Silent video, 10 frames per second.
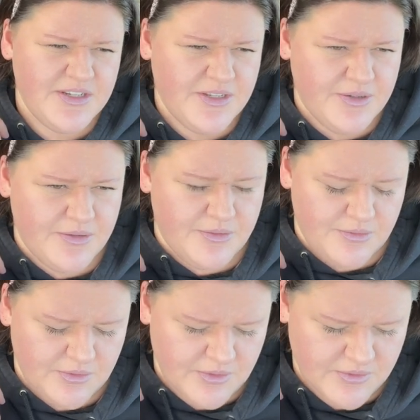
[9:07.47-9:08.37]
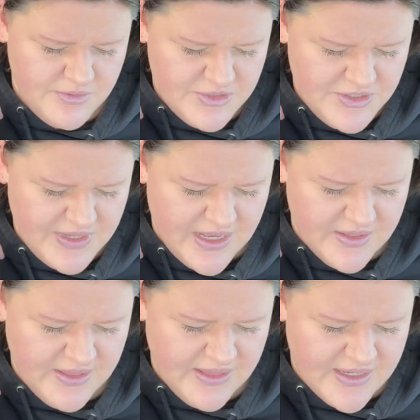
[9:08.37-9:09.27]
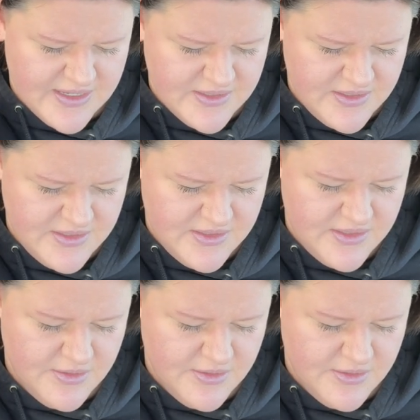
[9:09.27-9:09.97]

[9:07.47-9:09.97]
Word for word: to do that less